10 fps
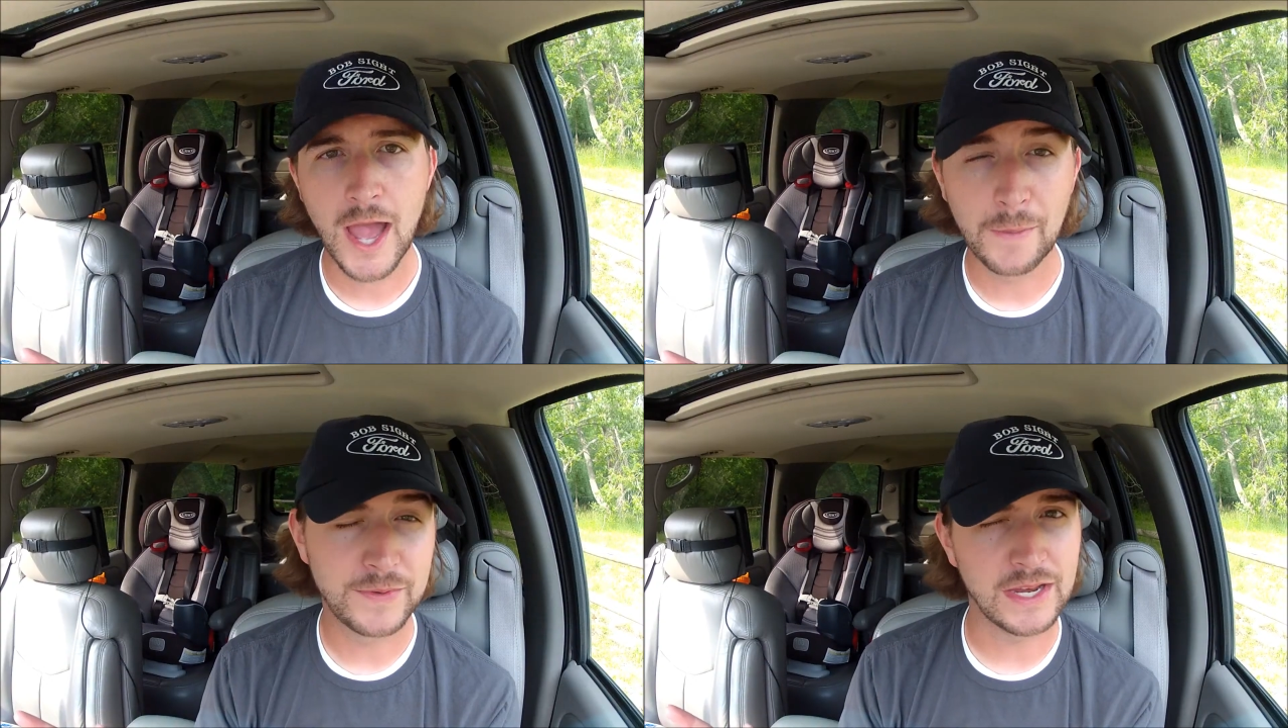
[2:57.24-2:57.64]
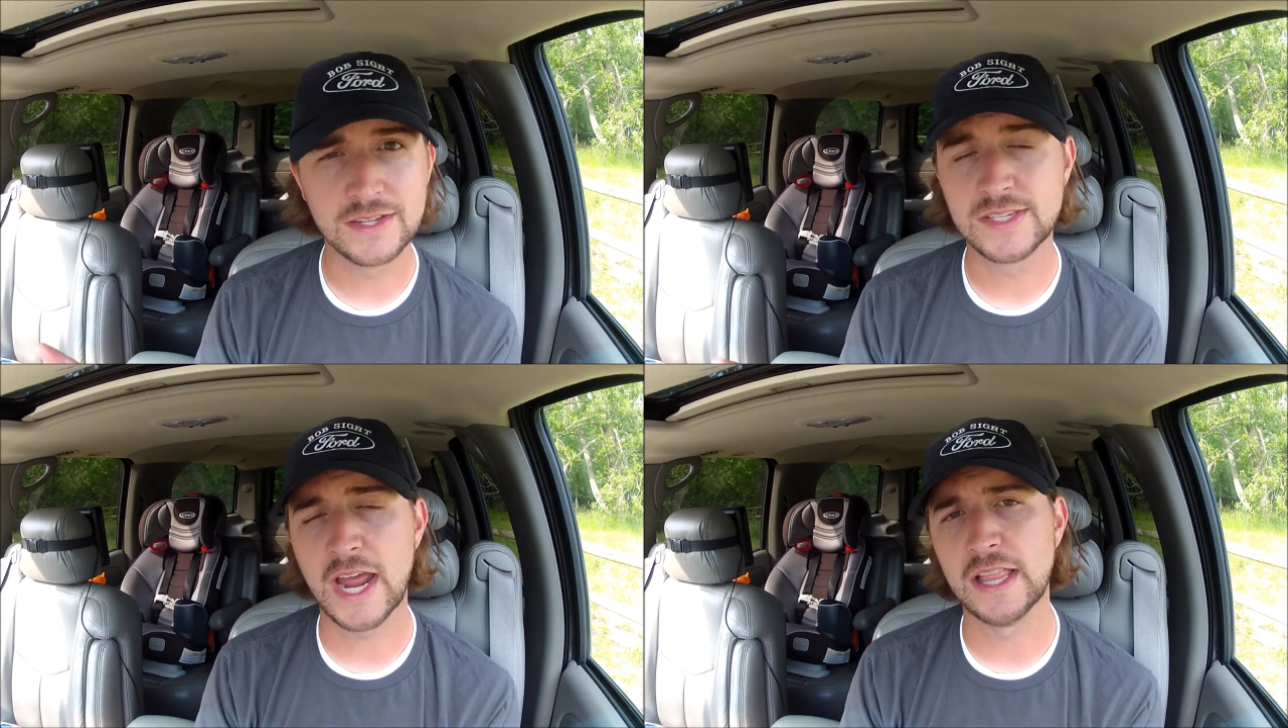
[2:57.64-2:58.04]

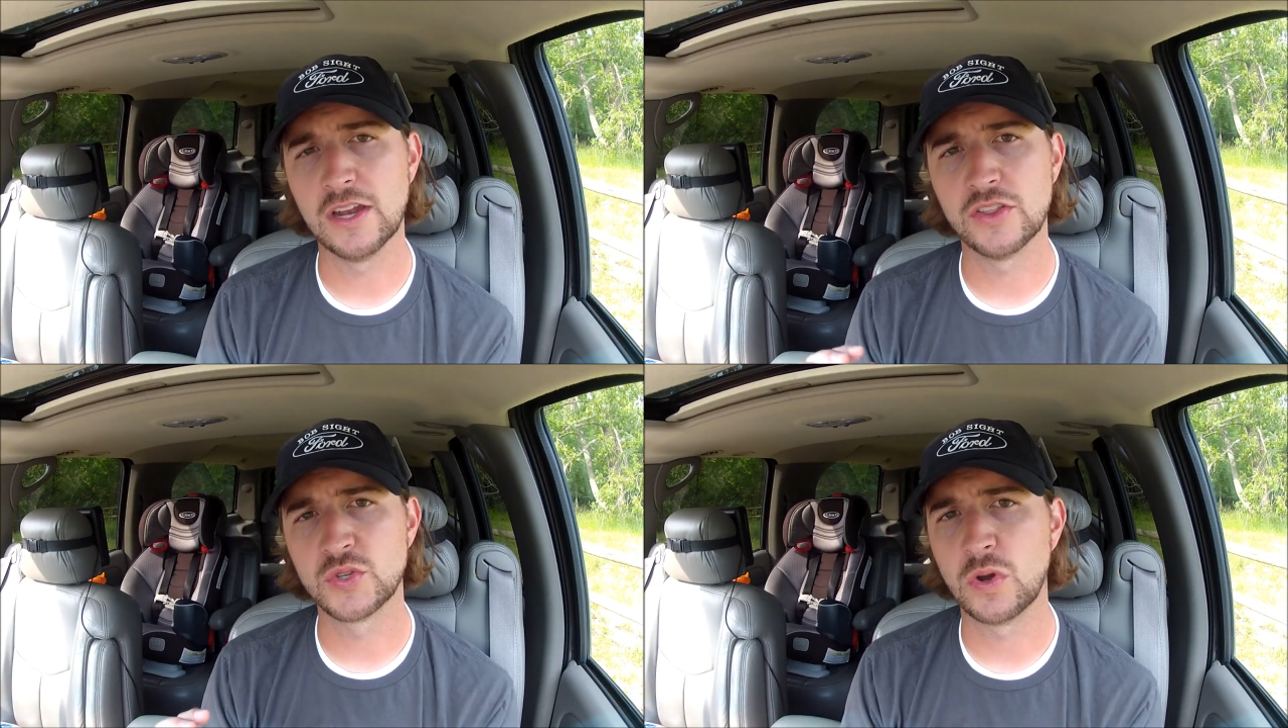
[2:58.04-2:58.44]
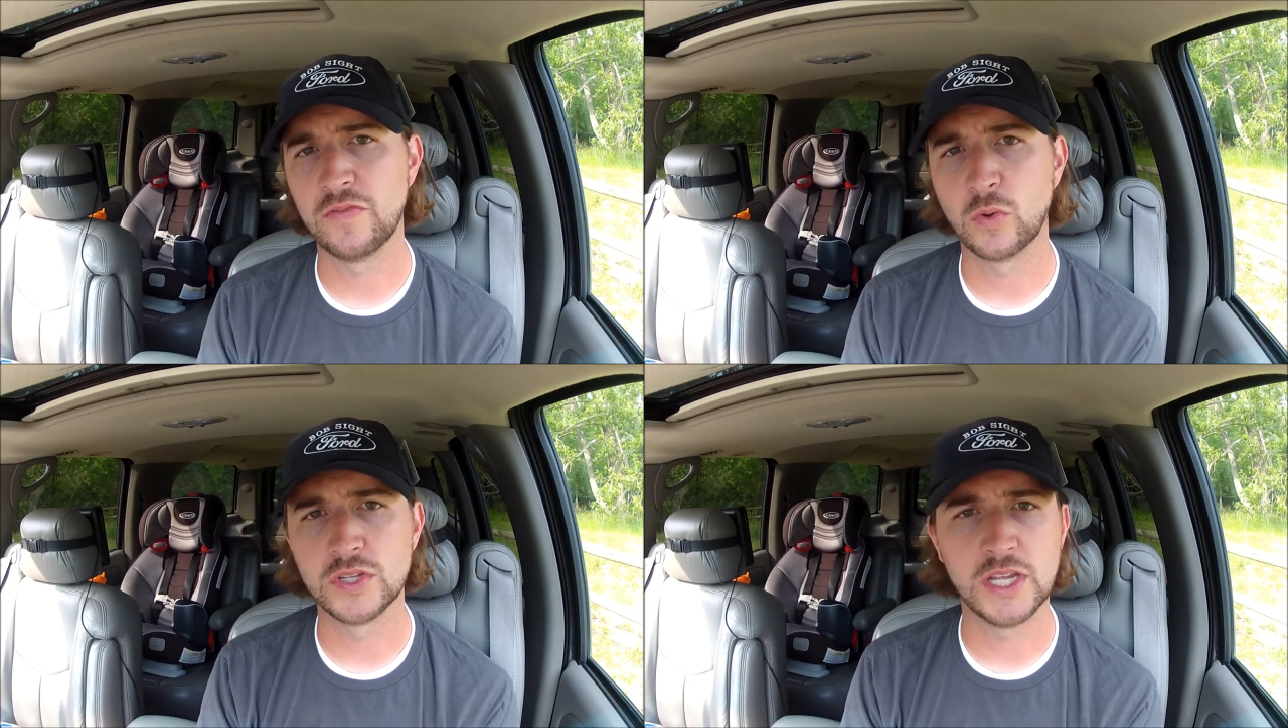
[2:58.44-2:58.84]
Updated styling on the
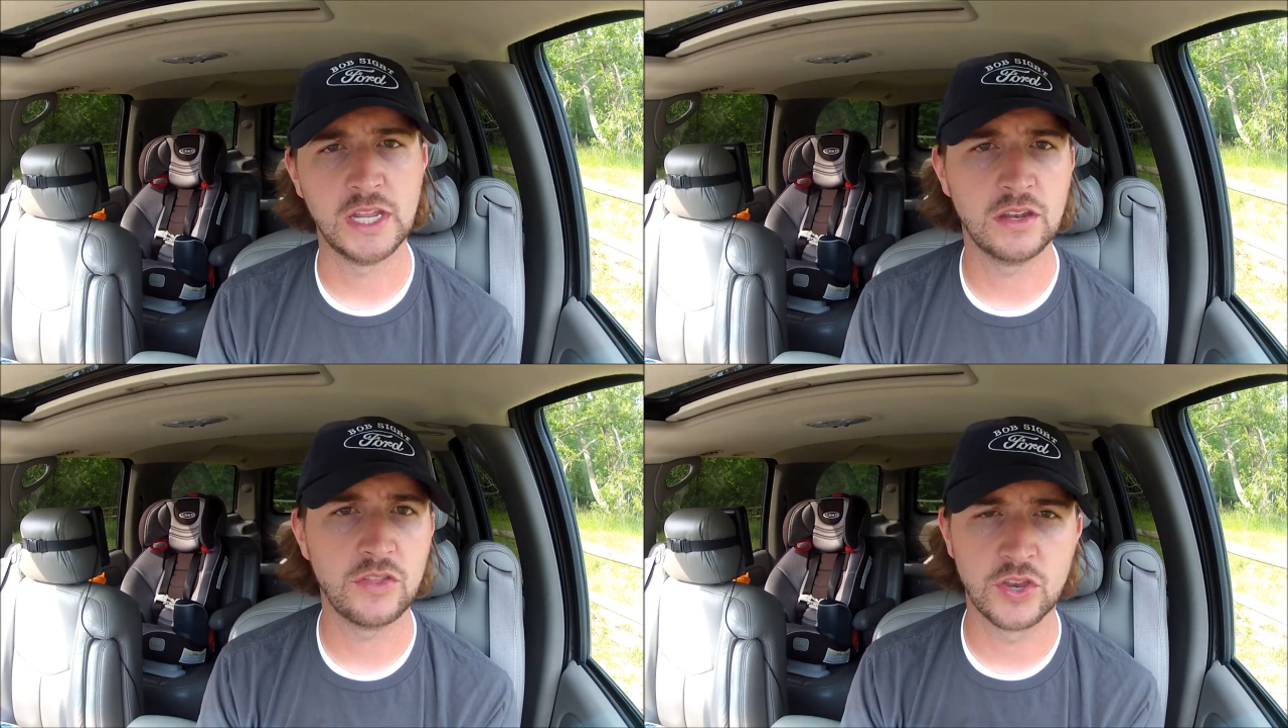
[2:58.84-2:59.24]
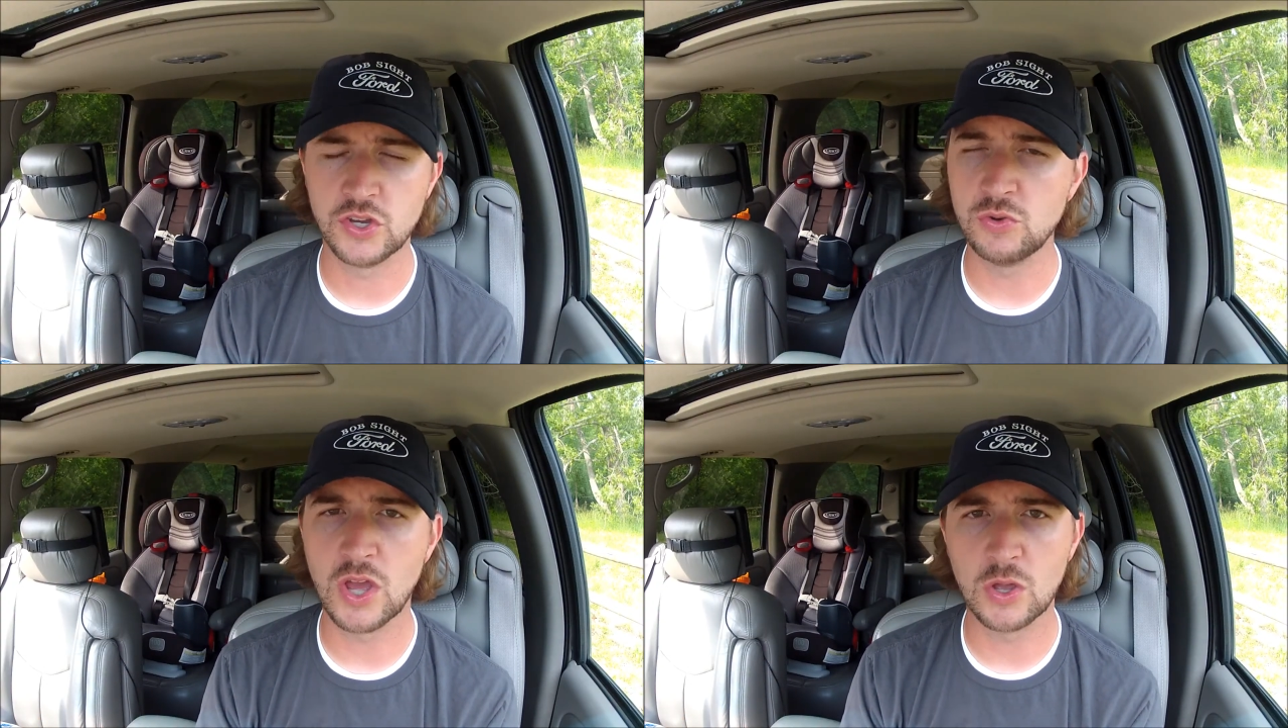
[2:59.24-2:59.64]
2014. The
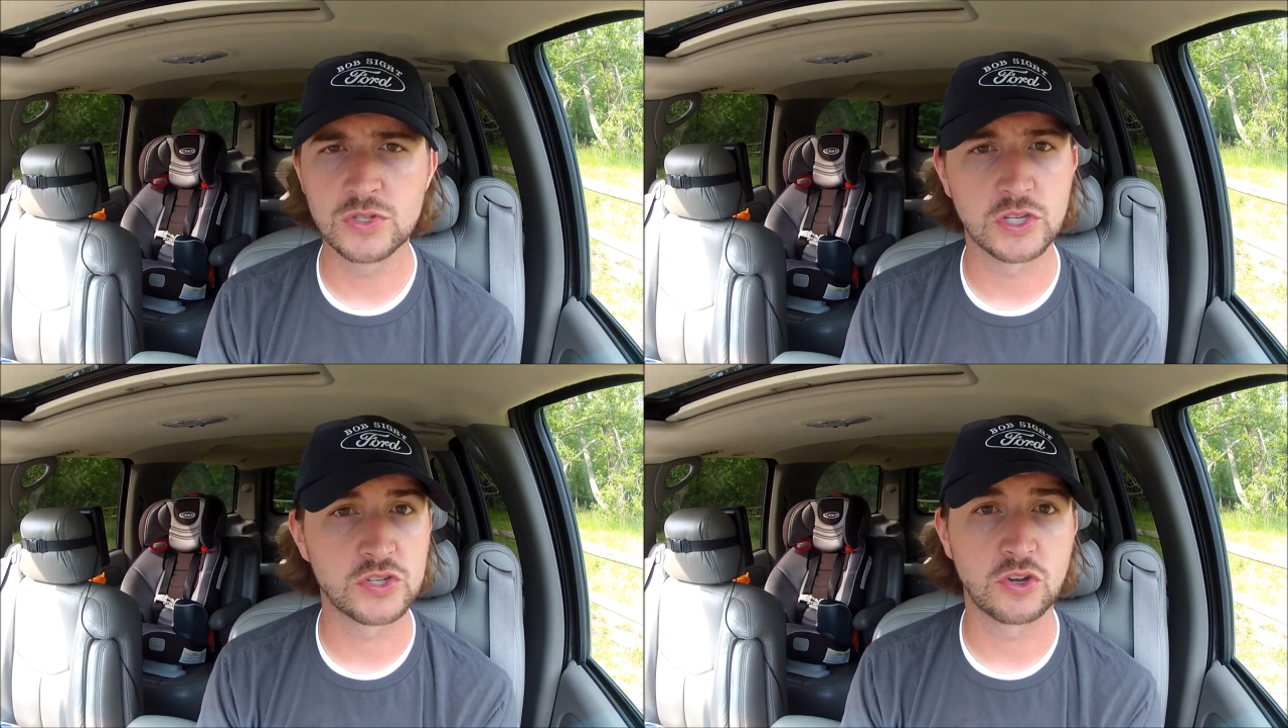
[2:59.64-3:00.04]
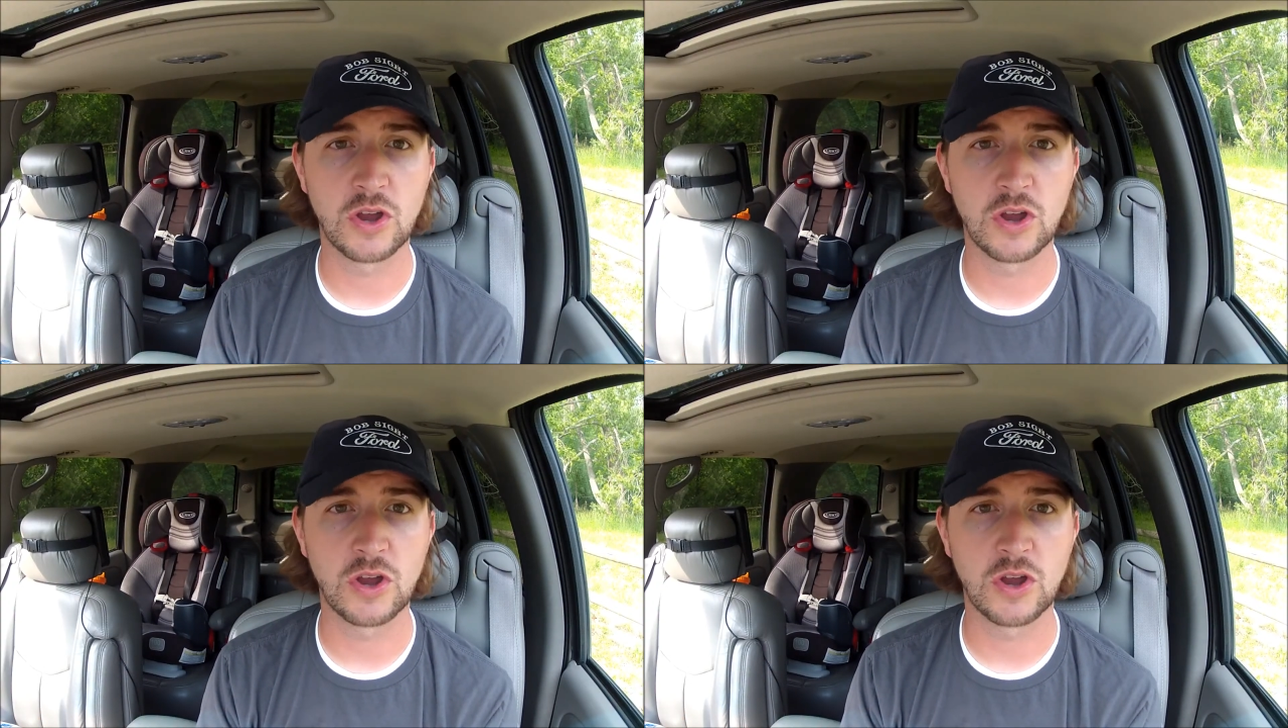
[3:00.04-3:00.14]
new nose looks